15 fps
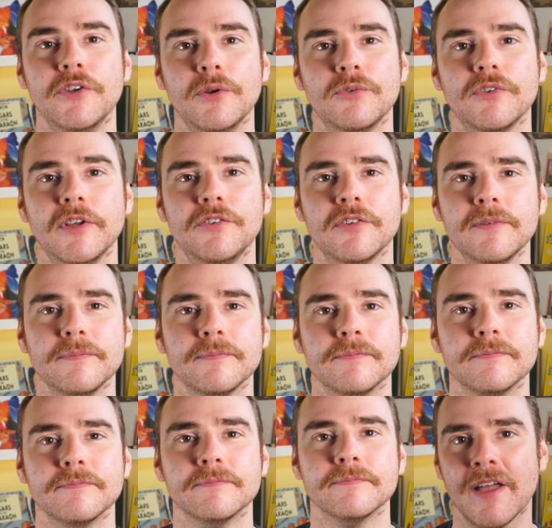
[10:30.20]
new season,
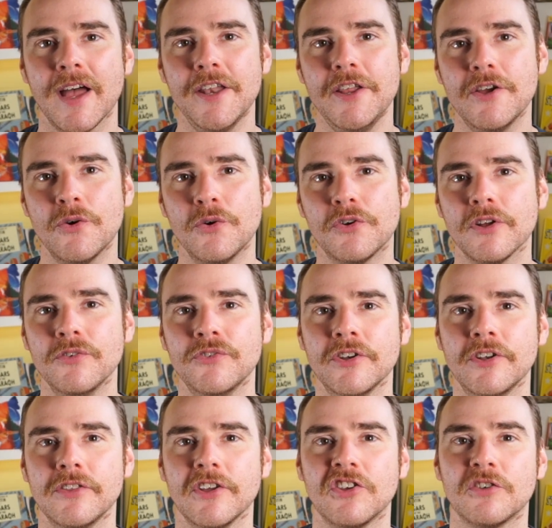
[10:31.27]
and you could
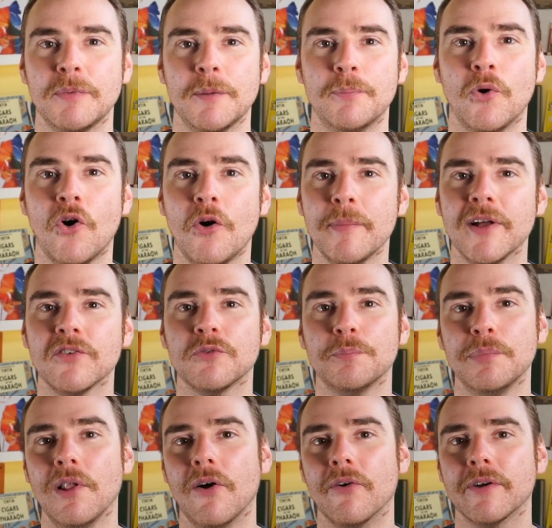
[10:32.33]
consider this to be poor man's
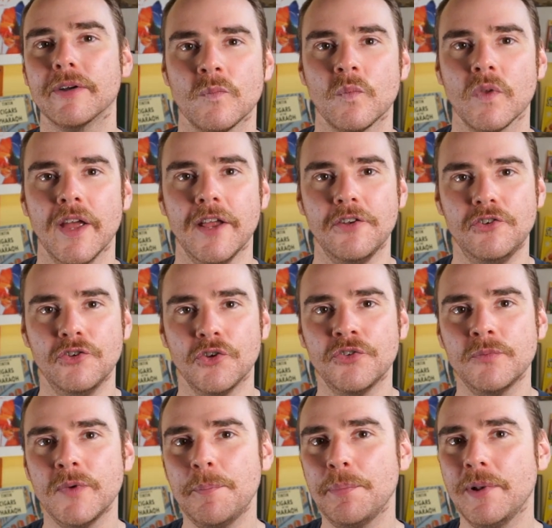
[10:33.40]
block. It
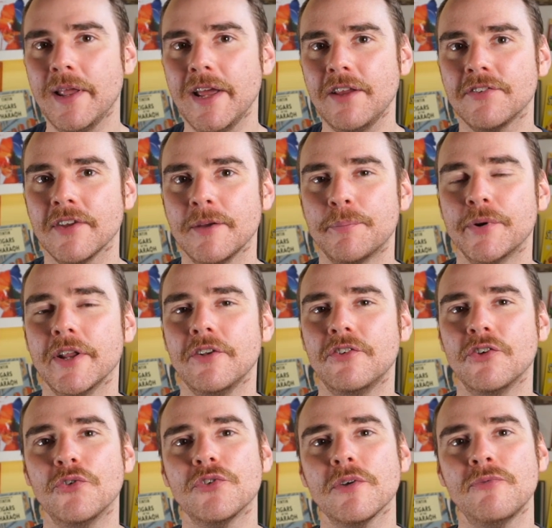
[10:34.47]
doesn't replace it, but it
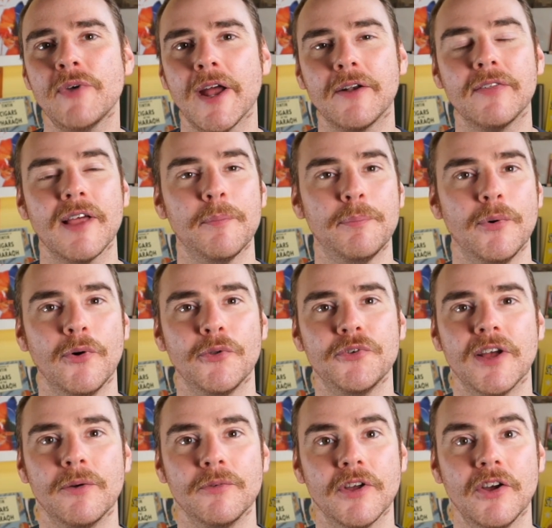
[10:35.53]
does affect that both
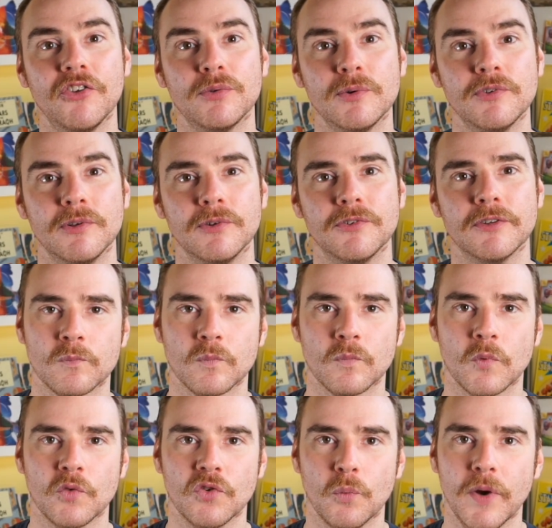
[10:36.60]
down dice result.
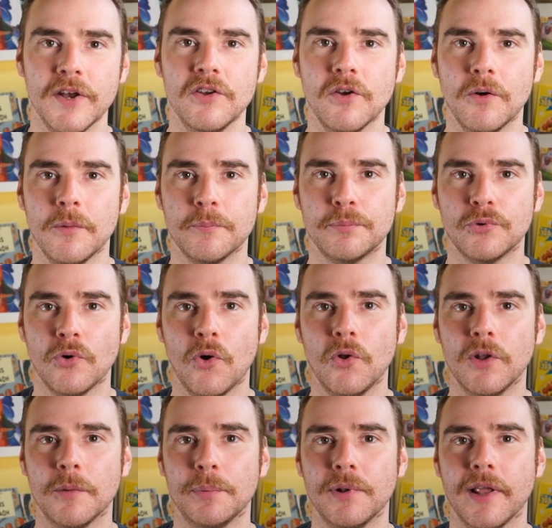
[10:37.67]
So when your
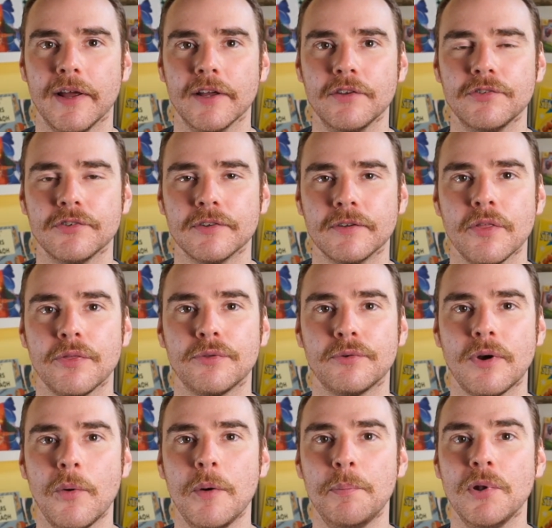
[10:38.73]
Brawler players
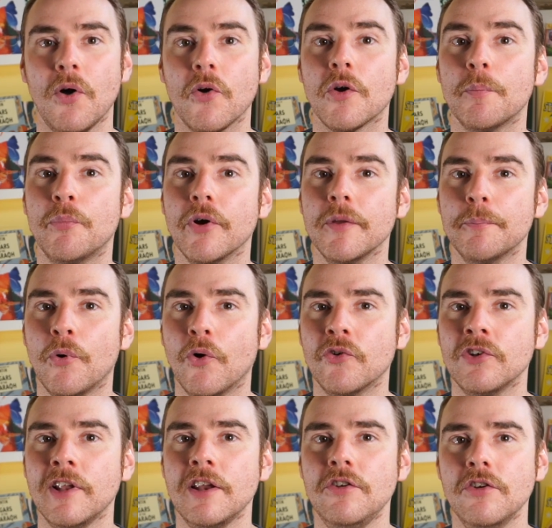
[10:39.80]
throw a block, but
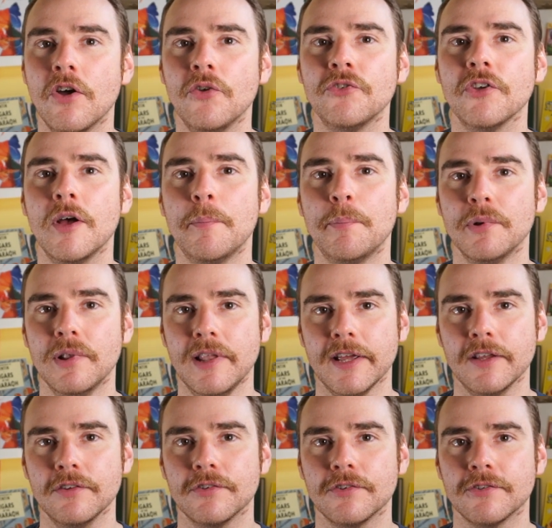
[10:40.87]
importantly not a
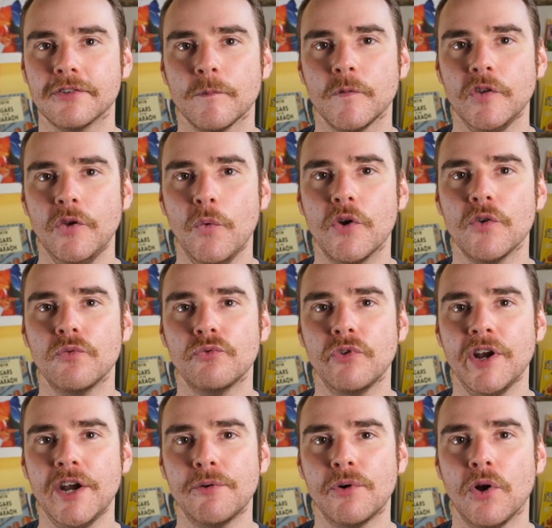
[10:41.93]
blitz, you can
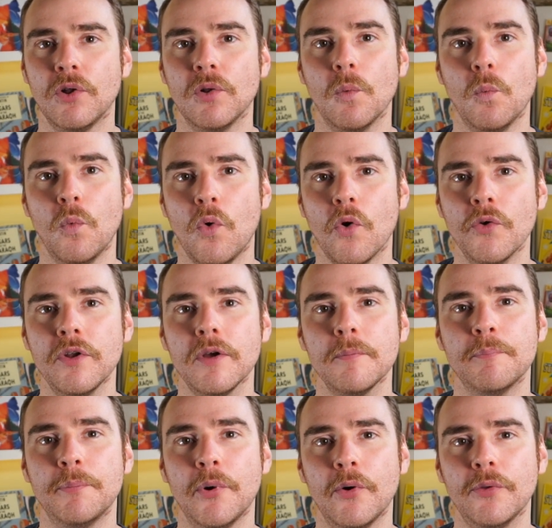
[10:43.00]
re-roll 1
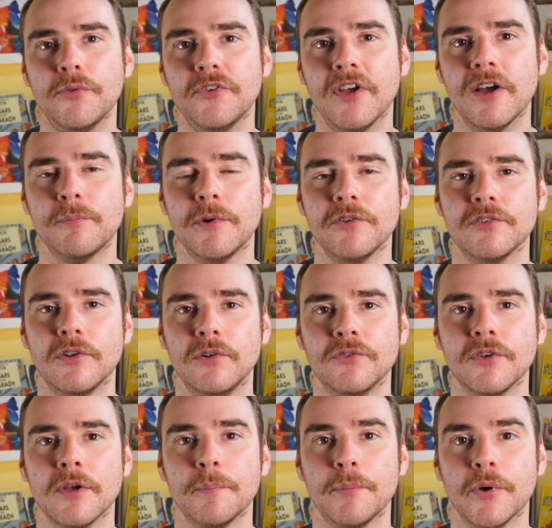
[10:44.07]
both down result
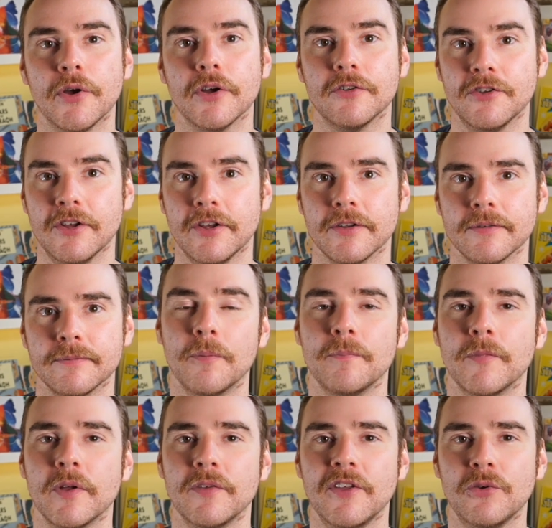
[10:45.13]
per turn.
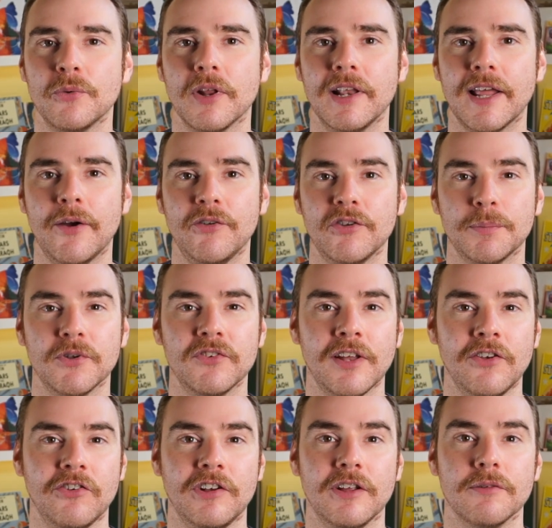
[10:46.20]
This would allow you to
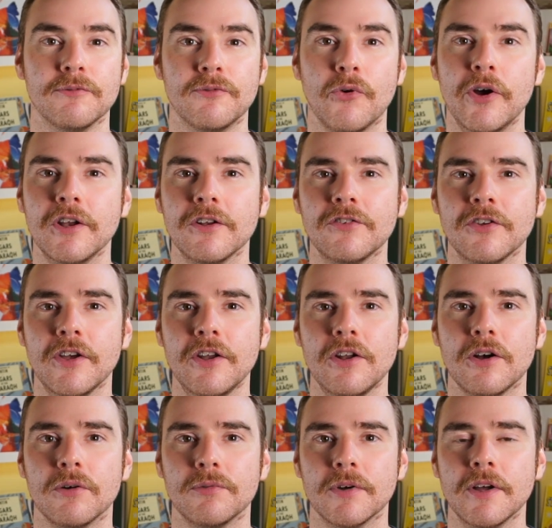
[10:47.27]
potentially avoid a
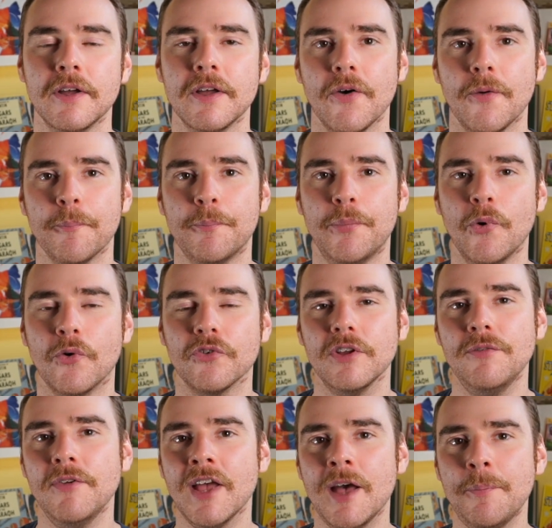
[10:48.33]
turnover, but
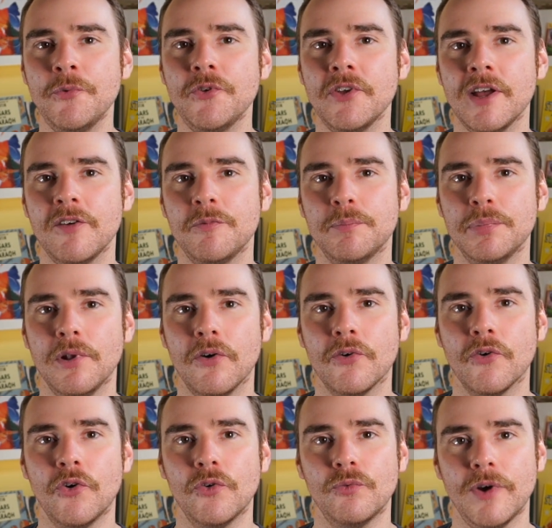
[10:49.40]
if you happen to have block
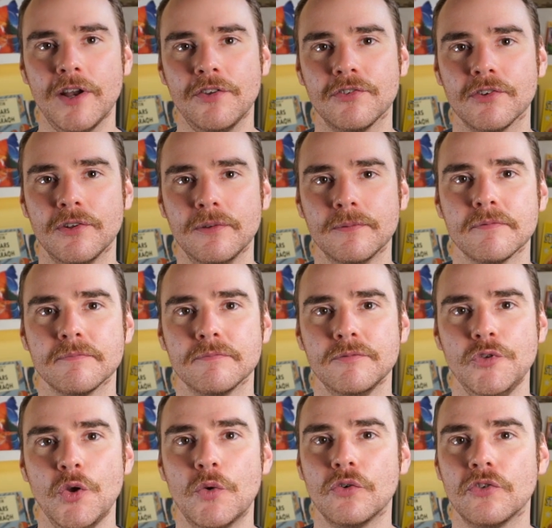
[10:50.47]
or wrestle,
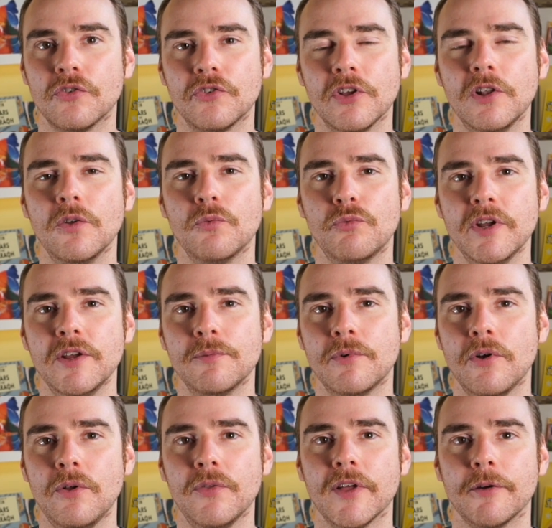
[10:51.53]
you could still
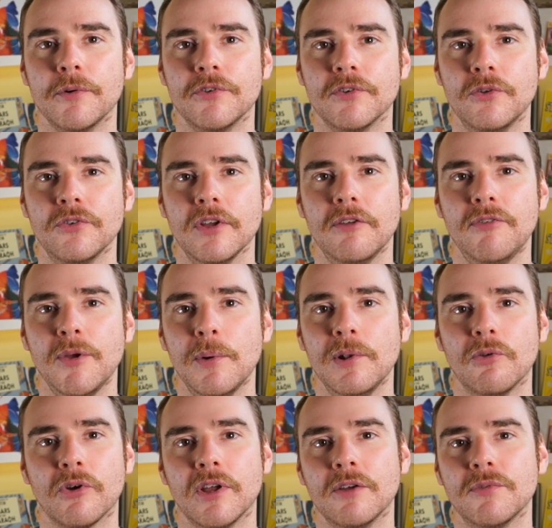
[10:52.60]
re-roll that result if you were
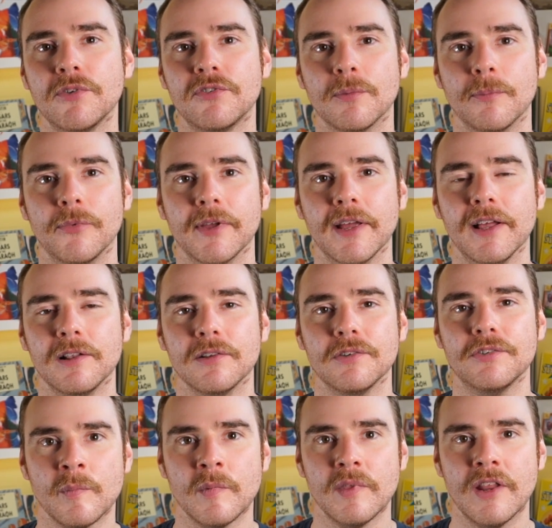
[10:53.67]
looking for something
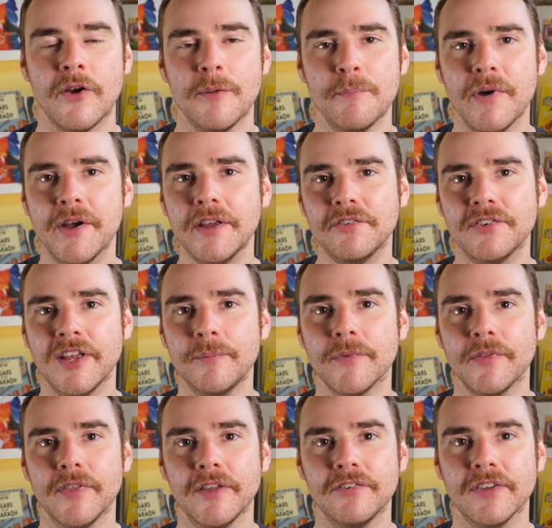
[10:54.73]
else. Now it might seem
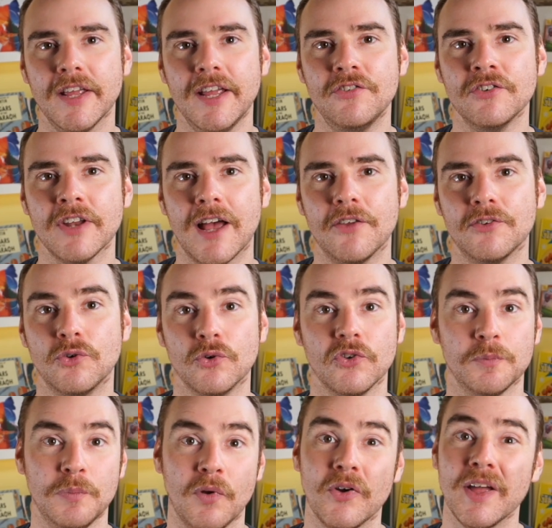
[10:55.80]
that this isn't as good as
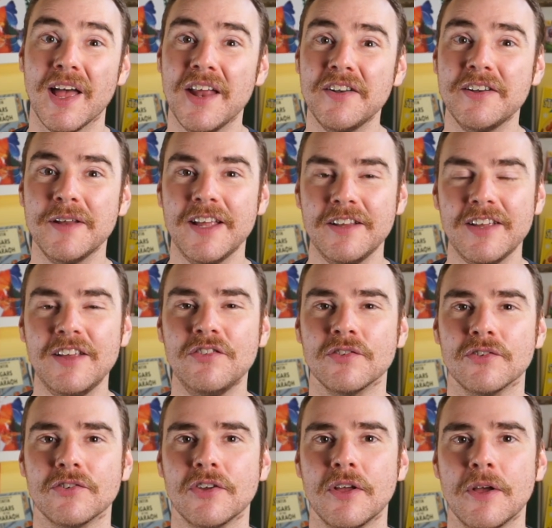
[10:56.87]
block, and it
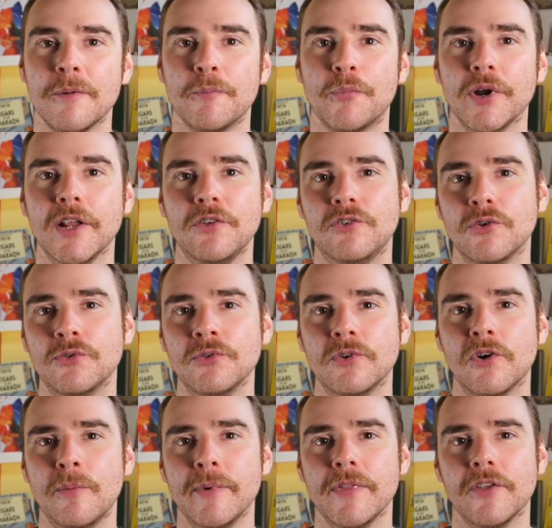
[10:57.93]
isn't, but it doesn't
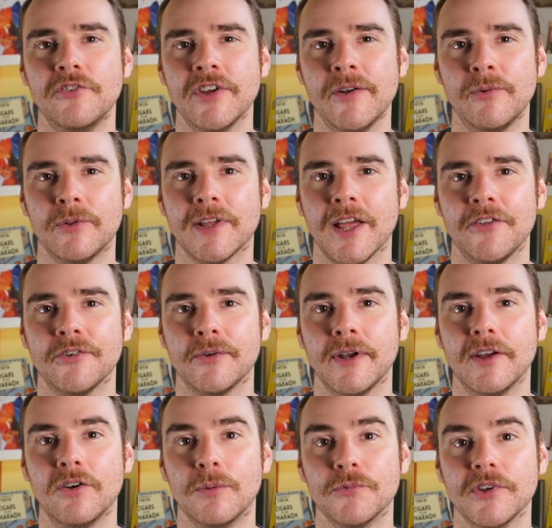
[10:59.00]
come in the general category,
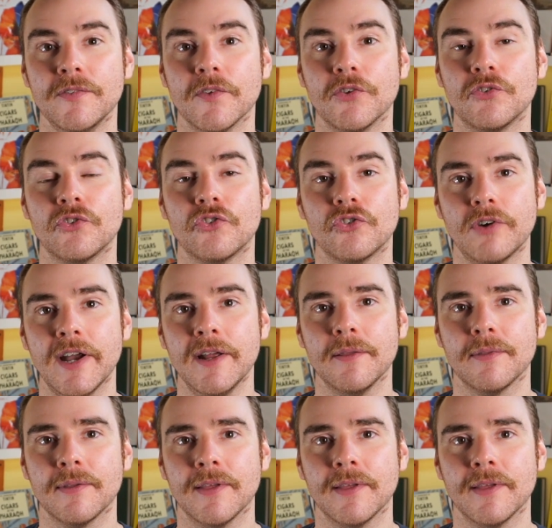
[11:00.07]
it comes in the strength